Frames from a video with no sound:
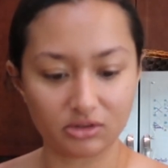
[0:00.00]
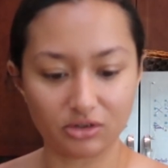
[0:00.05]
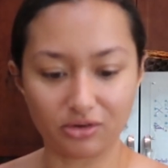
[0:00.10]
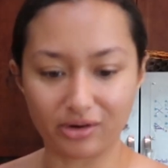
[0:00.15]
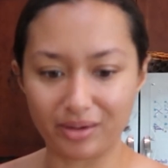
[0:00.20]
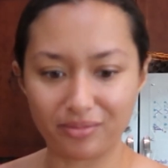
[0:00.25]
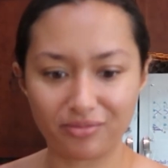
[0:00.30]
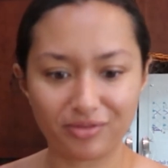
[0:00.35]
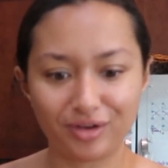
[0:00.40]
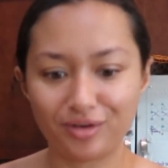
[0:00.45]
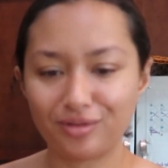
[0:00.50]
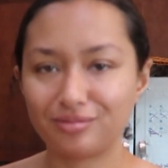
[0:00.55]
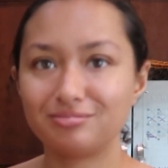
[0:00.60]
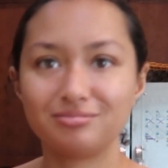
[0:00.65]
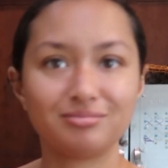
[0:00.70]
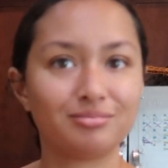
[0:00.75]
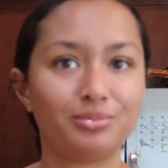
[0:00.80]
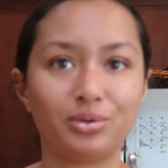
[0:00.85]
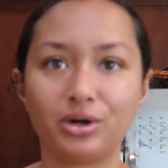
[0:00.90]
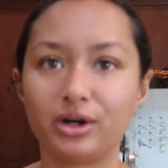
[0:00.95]
Grapefruit,
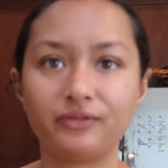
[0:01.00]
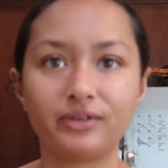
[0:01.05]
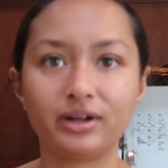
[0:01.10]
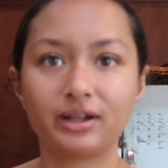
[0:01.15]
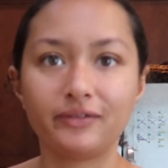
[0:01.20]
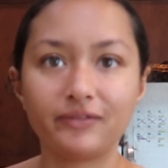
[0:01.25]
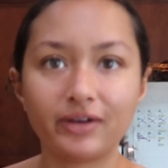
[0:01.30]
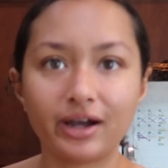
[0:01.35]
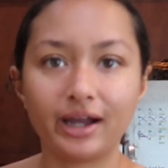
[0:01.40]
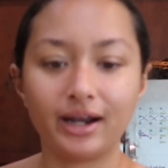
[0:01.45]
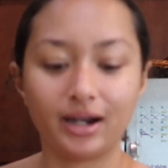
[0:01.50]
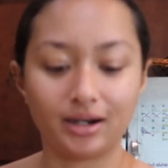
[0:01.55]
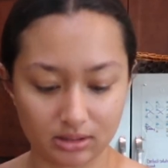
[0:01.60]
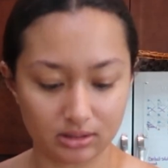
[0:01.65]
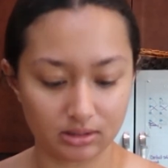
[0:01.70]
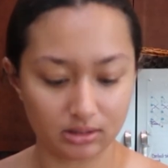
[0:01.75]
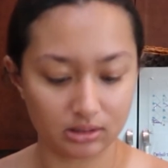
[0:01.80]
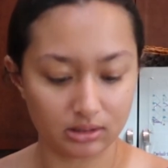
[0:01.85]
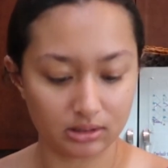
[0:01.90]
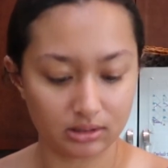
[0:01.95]
perfectly fine.
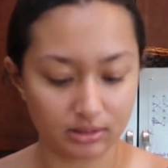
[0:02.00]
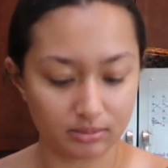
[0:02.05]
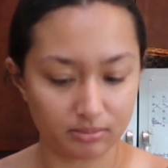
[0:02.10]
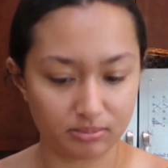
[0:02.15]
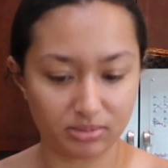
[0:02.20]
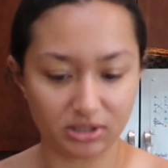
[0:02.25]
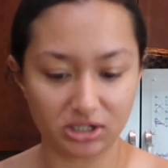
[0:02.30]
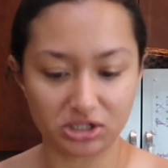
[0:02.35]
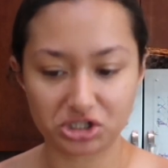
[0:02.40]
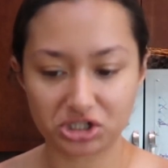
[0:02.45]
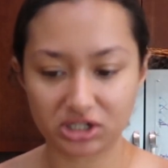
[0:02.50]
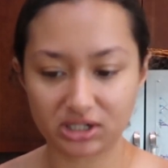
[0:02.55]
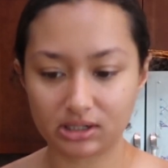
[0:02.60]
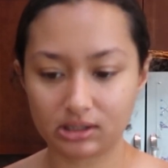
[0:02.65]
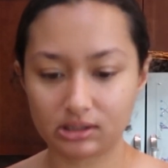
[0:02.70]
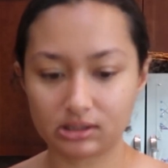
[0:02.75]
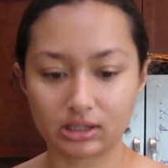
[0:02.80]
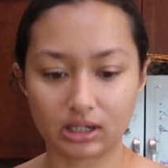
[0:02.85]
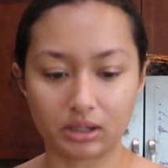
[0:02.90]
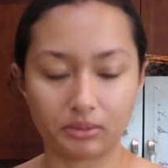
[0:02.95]

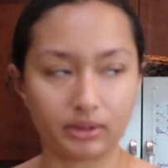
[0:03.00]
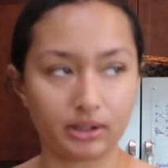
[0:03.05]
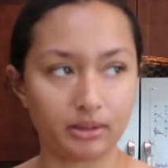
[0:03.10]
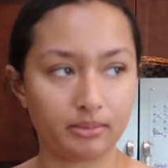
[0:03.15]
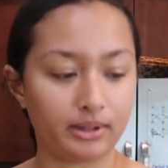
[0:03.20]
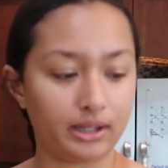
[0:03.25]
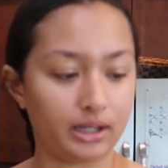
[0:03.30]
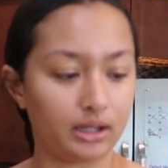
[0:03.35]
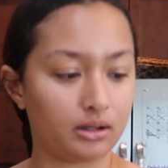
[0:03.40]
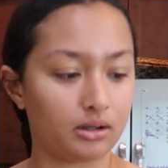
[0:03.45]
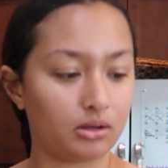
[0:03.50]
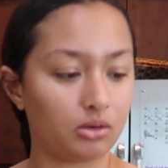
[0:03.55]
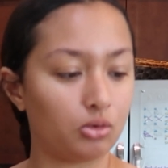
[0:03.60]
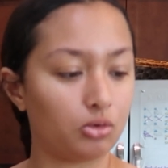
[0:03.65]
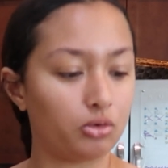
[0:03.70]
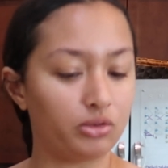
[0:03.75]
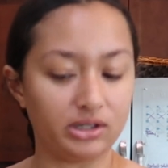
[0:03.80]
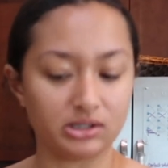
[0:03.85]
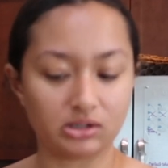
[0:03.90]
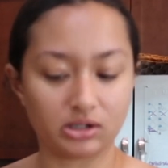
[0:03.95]
Peaches, I want to make,
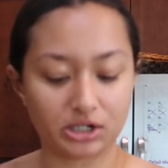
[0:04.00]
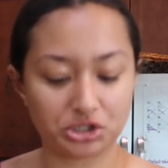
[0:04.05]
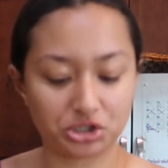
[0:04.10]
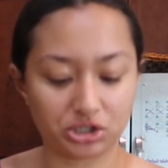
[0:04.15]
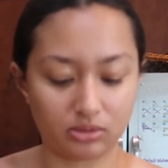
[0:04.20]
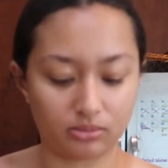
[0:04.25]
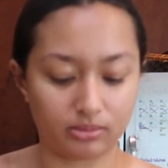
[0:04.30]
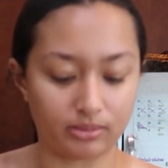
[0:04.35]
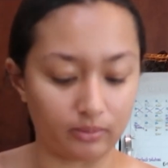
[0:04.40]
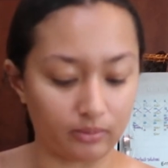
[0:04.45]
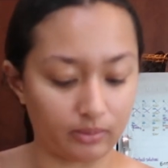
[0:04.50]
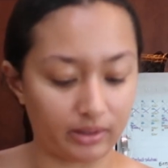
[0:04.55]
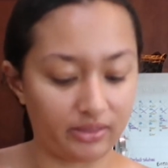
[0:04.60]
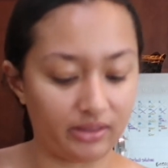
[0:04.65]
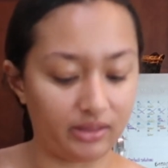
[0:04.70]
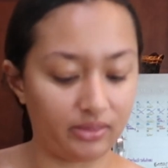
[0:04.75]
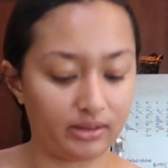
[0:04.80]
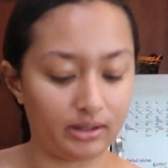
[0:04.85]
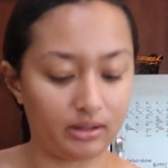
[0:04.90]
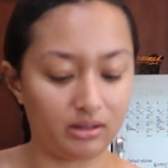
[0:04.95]
oh, these are actually, I
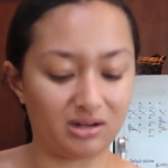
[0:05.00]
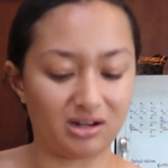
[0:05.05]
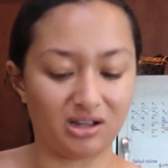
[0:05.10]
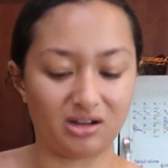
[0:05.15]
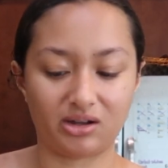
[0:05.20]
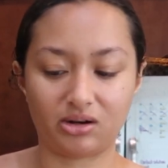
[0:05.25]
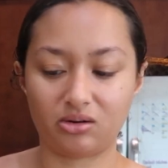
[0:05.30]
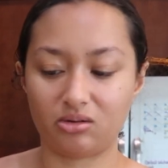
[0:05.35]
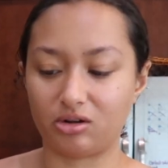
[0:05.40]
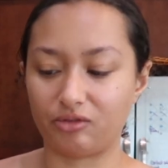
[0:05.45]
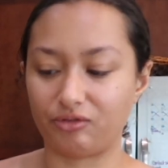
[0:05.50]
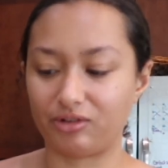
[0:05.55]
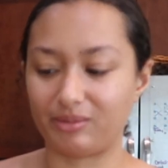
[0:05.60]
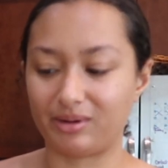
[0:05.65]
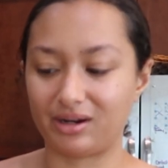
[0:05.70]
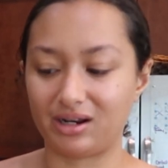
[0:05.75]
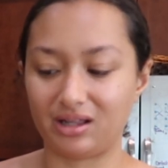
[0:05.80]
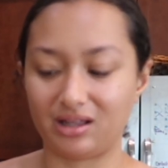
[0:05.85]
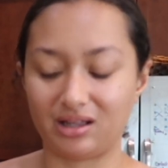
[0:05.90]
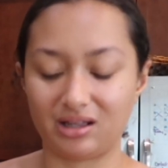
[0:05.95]
think they, no, I don't know if they're
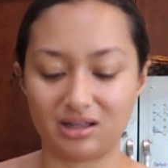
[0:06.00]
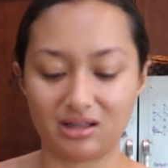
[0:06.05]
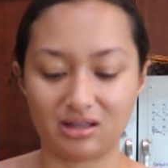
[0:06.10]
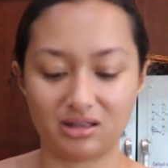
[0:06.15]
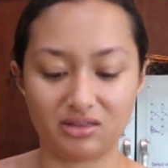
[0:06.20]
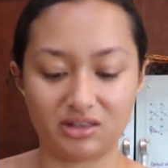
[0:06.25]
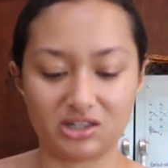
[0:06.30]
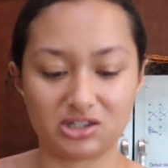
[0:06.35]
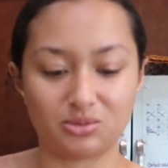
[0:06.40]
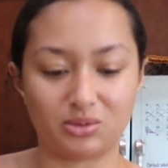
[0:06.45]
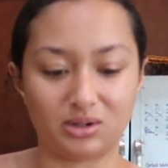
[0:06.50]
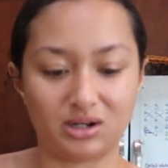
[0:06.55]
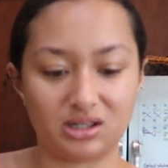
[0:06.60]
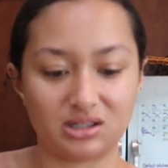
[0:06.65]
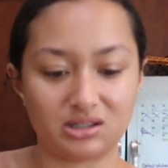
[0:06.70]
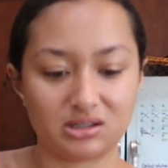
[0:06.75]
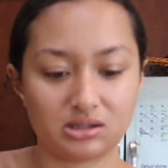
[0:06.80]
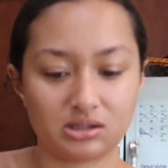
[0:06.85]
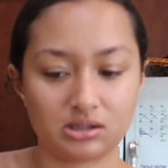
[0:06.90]
ready. This one is.